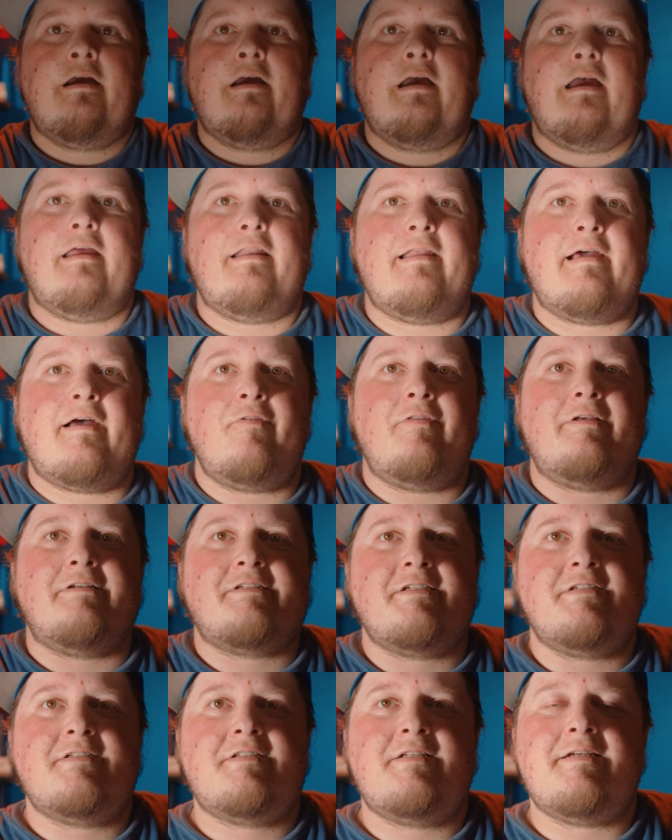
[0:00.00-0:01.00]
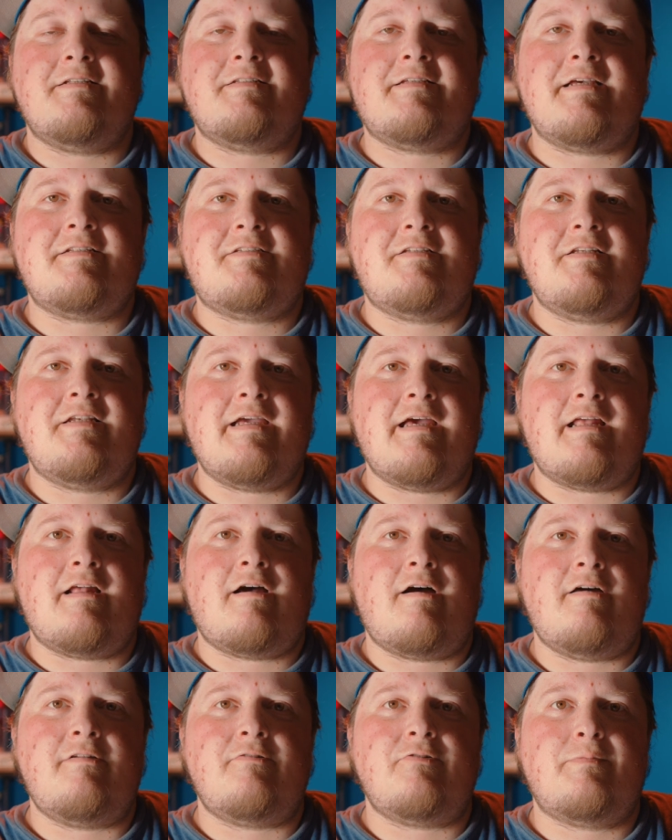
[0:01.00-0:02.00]
And now this is the intensity at
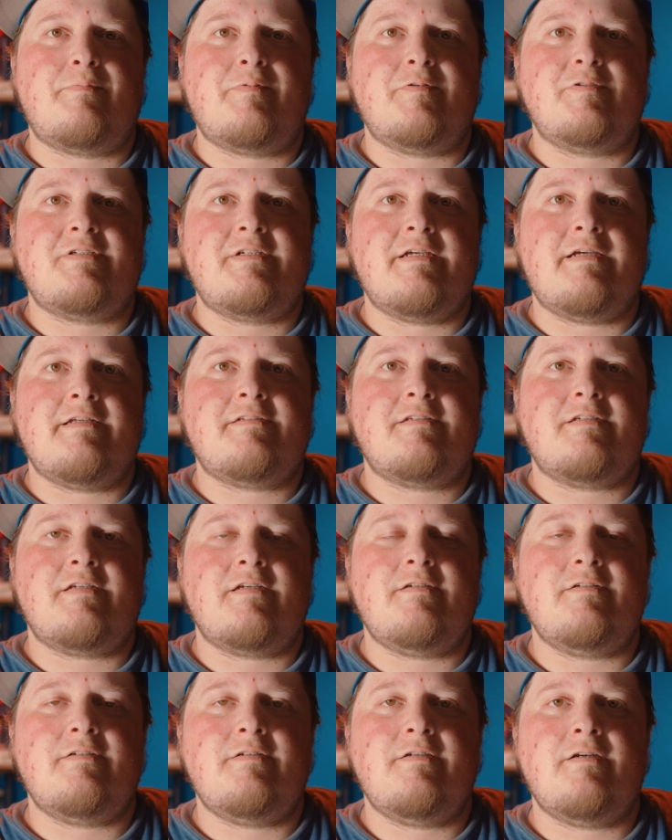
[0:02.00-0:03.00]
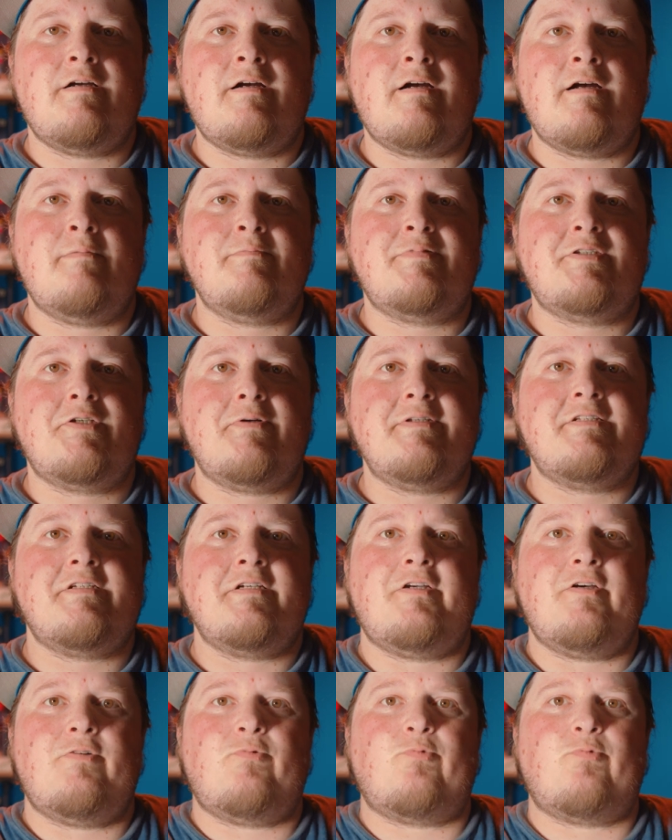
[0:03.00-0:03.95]
100%. So it's a good